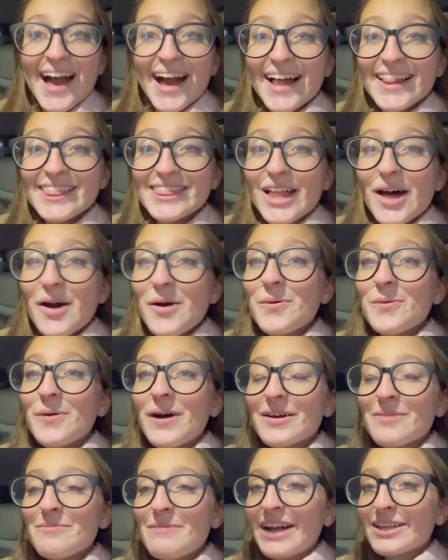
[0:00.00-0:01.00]
Hello,
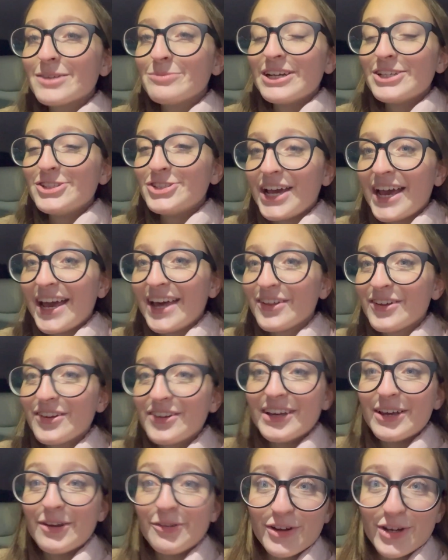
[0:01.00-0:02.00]
welcome back to my
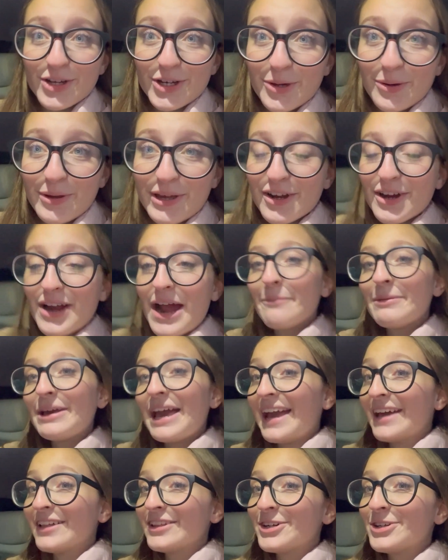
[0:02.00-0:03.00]
channel. If you're new here, I'm
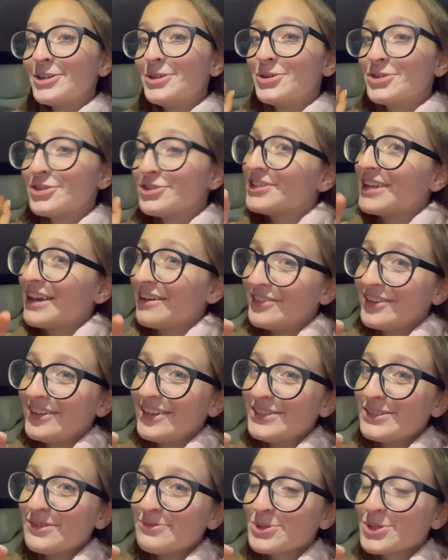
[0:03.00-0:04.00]
Kayler. You should
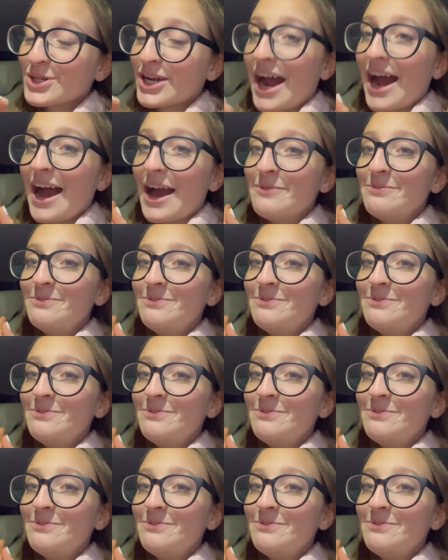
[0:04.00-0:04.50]
definitely subscribe.